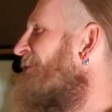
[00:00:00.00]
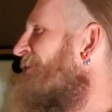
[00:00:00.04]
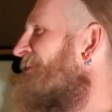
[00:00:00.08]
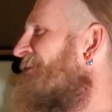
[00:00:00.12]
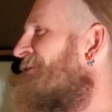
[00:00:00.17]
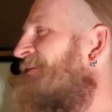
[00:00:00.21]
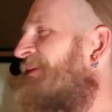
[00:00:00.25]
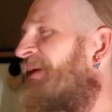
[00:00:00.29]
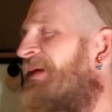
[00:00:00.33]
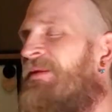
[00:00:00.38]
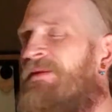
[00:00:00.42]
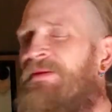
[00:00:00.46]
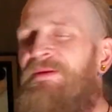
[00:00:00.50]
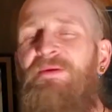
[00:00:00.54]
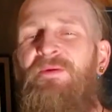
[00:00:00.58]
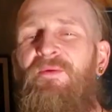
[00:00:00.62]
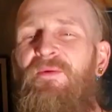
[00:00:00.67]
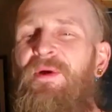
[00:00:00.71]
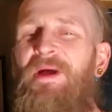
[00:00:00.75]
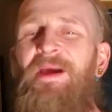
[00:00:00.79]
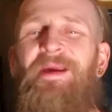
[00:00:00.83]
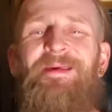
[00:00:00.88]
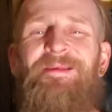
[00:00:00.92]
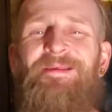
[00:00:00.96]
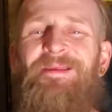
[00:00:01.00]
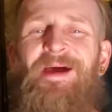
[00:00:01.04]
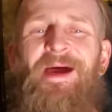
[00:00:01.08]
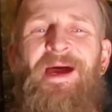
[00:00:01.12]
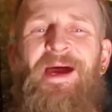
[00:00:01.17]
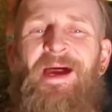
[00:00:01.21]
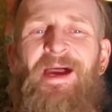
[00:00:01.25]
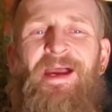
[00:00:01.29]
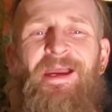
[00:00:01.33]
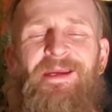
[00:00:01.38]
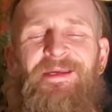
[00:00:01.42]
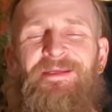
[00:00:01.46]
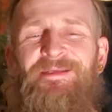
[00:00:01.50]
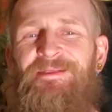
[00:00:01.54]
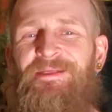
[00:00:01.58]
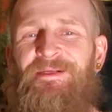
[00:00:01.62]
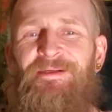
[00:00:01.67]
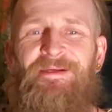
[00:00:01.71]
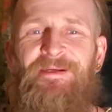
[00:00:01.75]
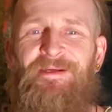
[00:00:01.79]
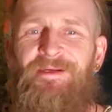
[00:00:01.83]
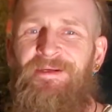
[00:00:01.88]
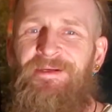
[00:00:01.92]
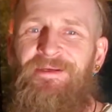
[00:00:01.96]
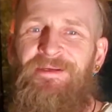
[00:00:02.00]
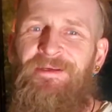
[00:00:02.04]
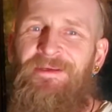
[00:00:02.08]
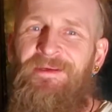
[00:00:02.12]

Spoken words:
telling a white lie to